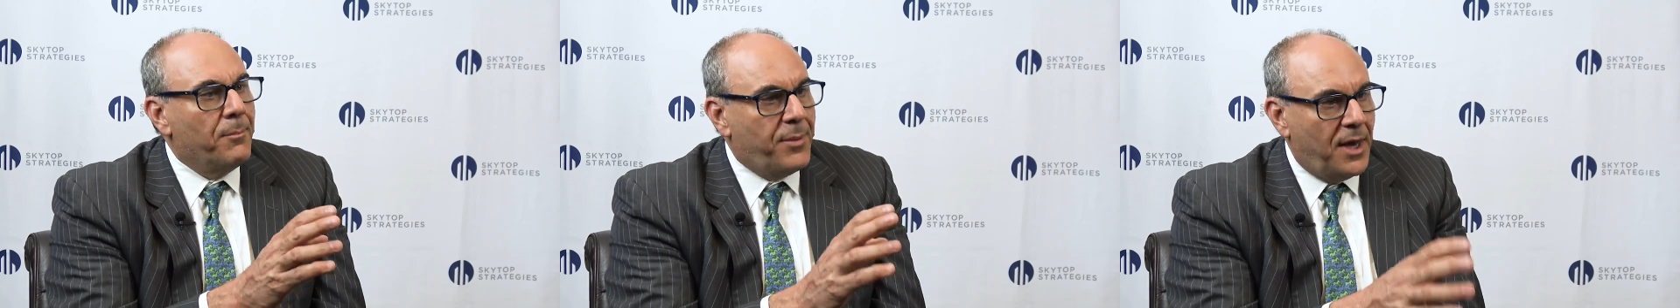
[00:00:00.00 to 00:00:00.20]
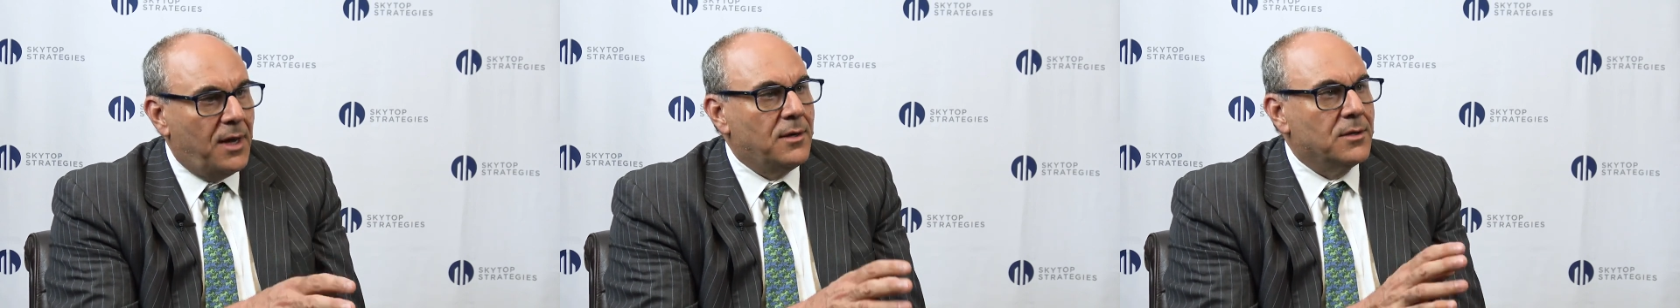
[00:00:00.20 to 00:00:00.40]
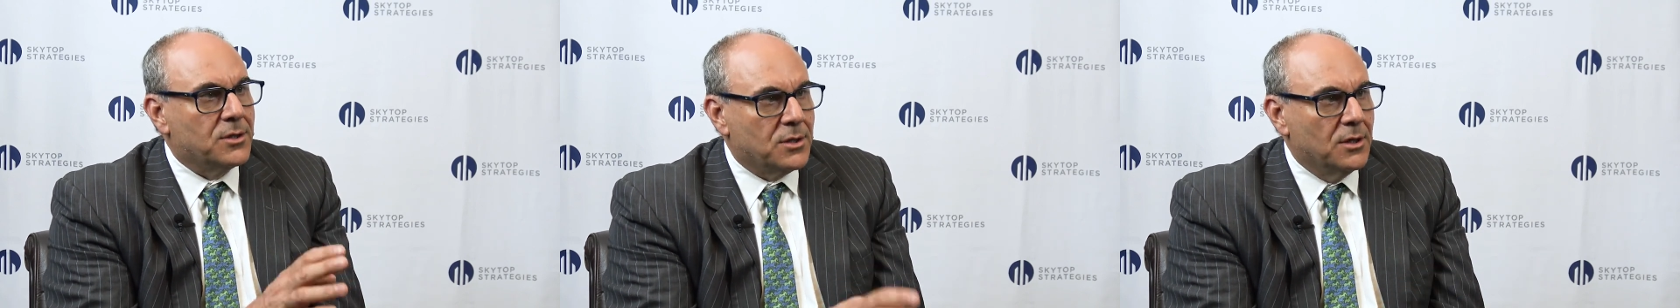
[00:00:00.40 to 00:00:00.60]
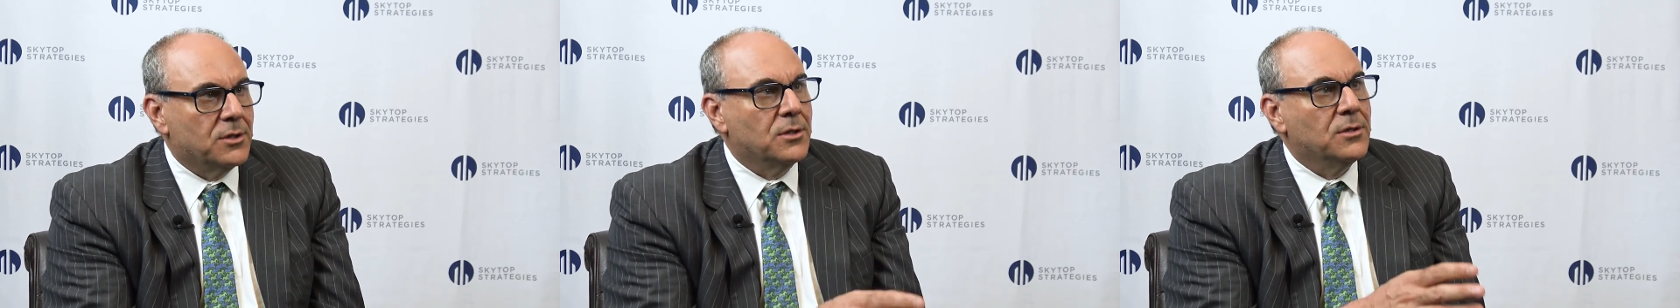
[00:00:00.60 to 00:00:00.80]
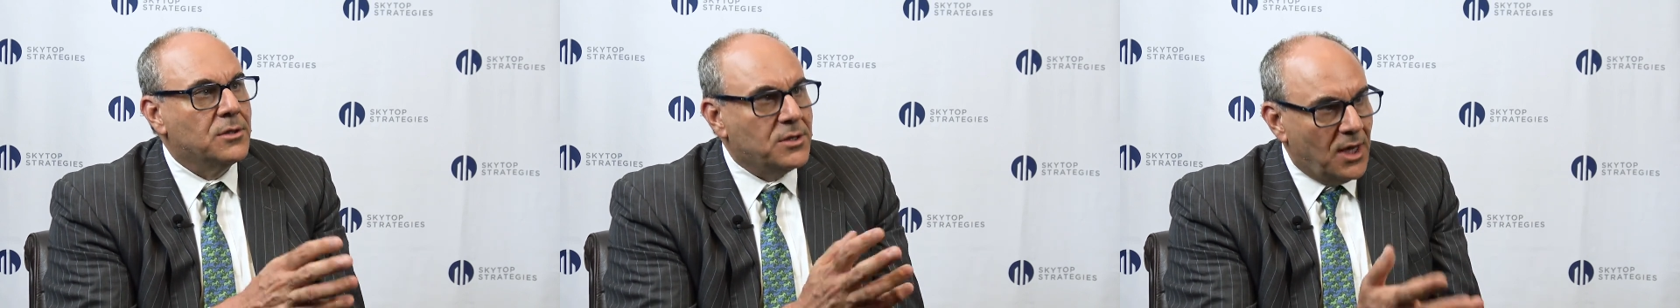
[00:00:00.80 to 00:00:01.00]
pay
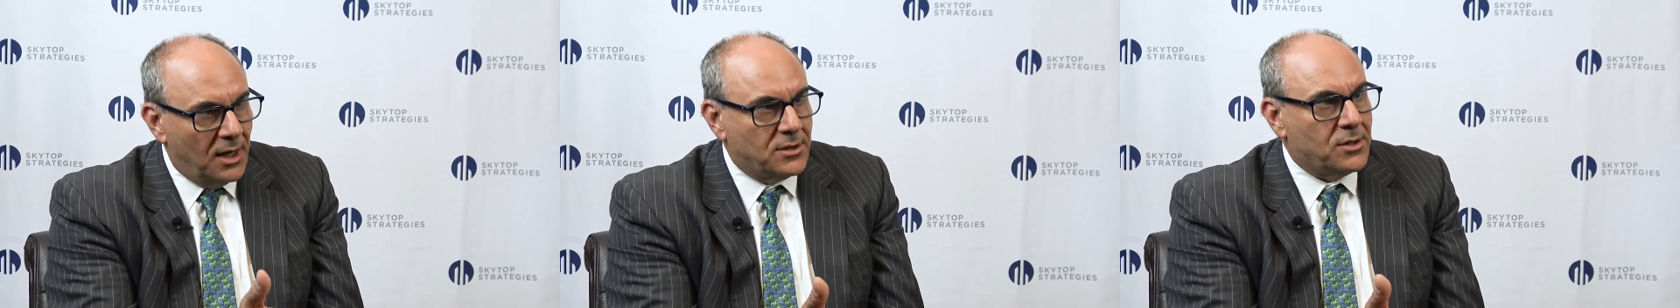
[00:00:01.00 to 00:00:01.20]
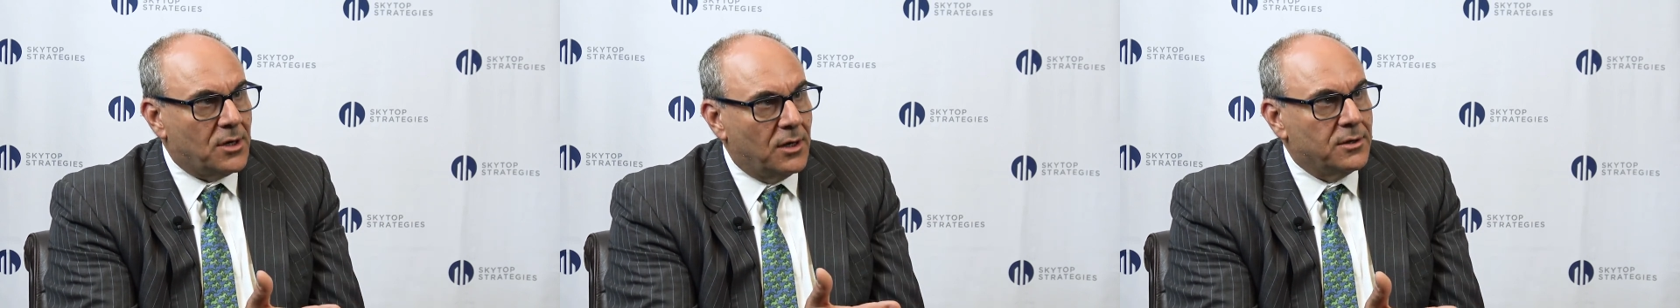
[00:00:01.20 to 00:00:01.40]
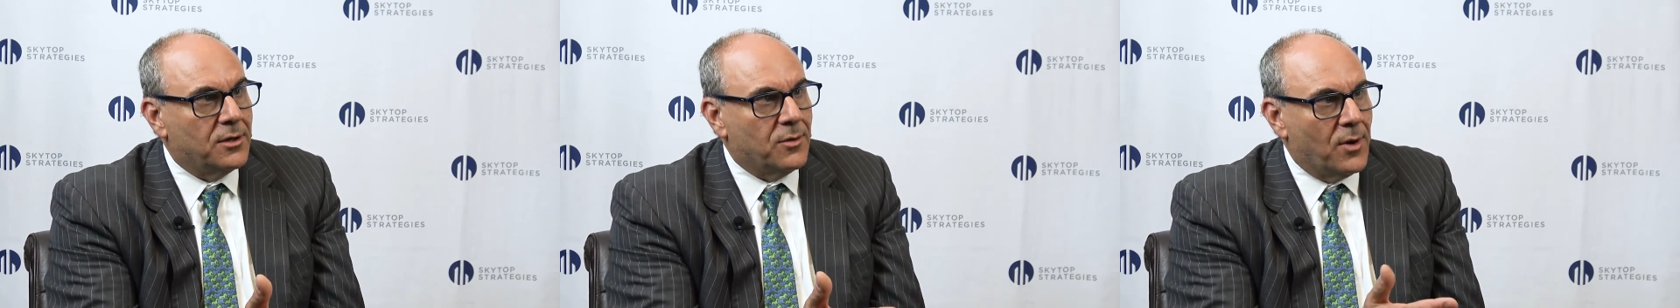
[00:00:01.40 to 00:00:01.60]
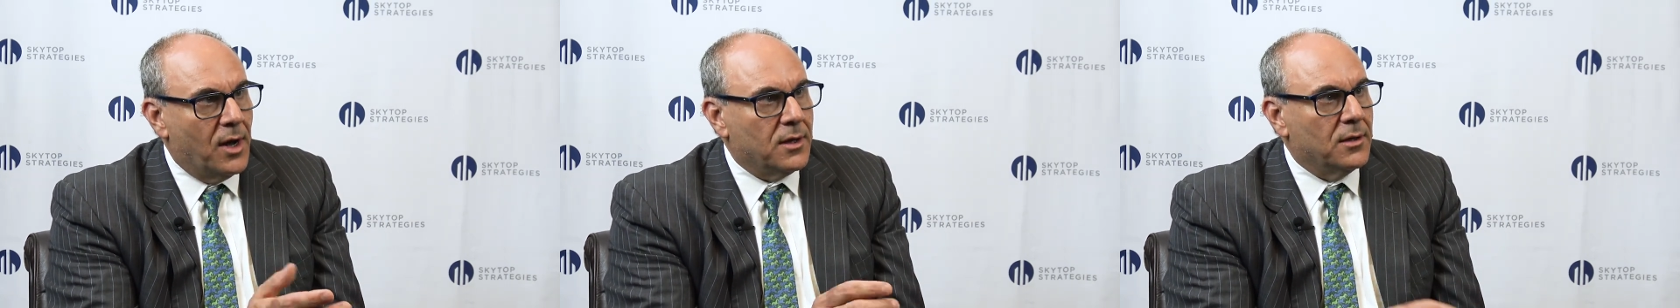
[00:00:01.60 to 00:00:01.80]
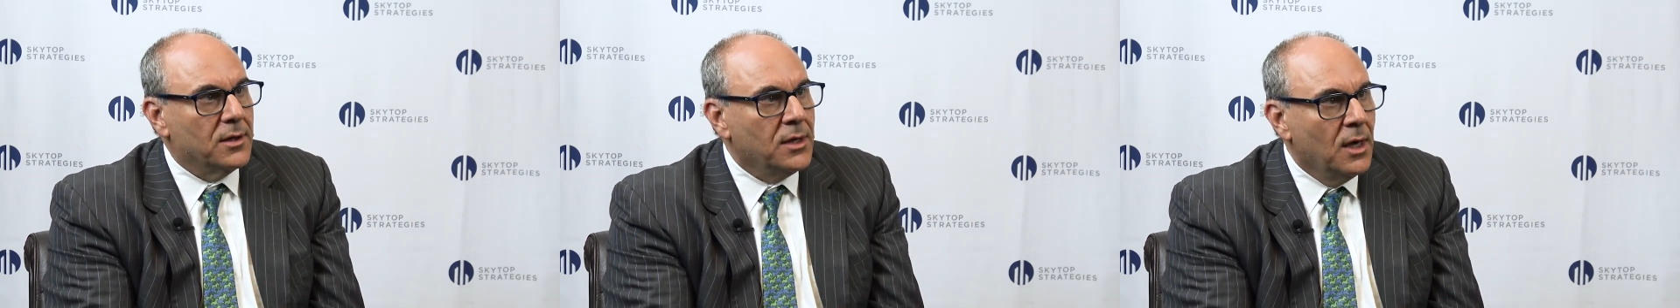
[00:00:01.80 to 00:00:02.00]
decisions gets done
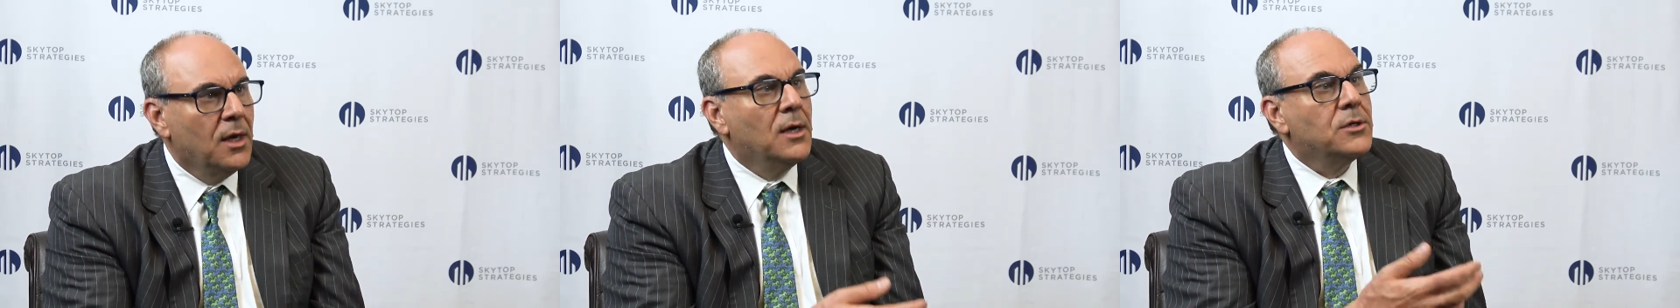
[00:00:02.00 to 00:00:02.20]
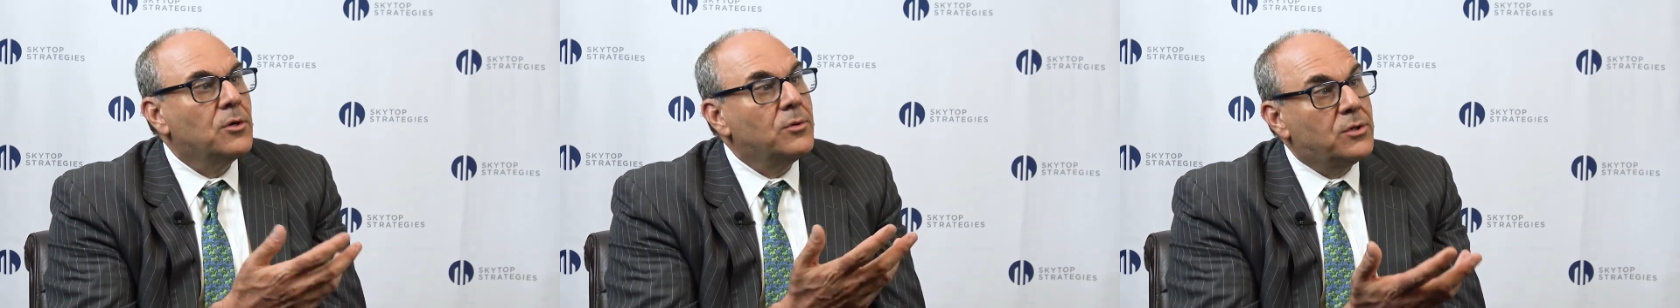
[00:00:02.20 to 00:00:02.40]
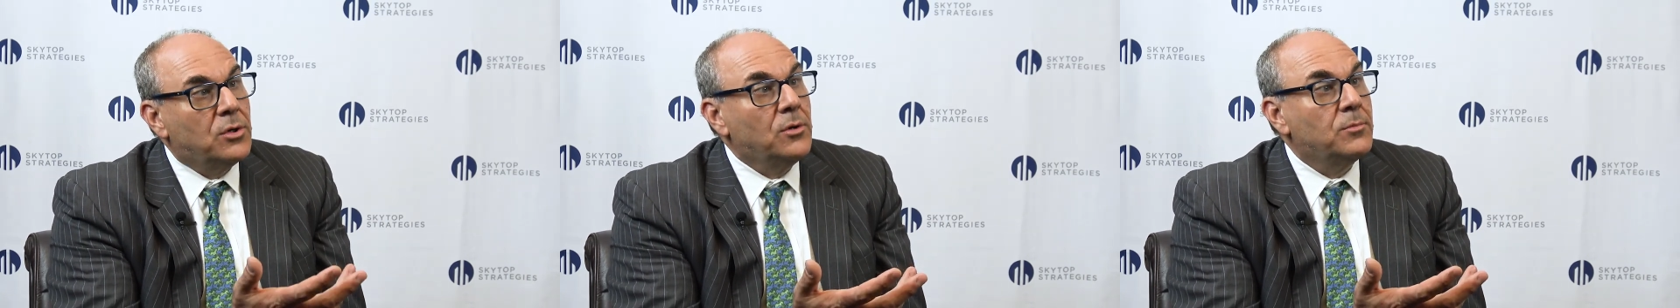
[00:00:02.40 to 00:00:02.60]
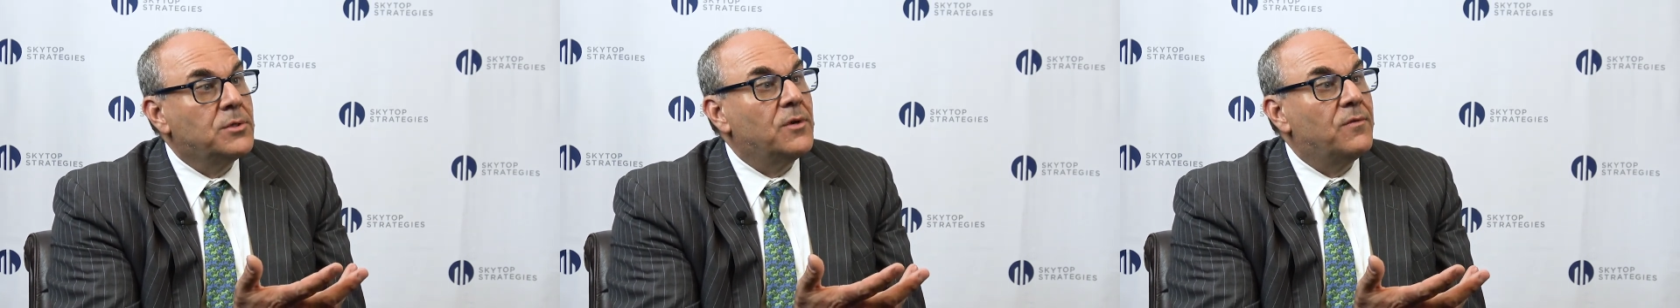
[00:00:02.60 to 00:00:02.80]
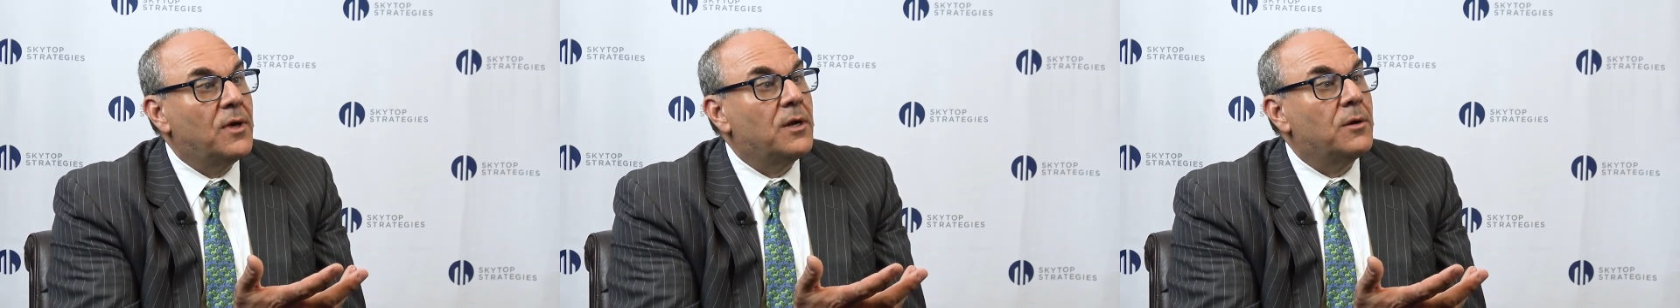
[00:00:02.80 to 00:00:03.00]
correctly. So in terms of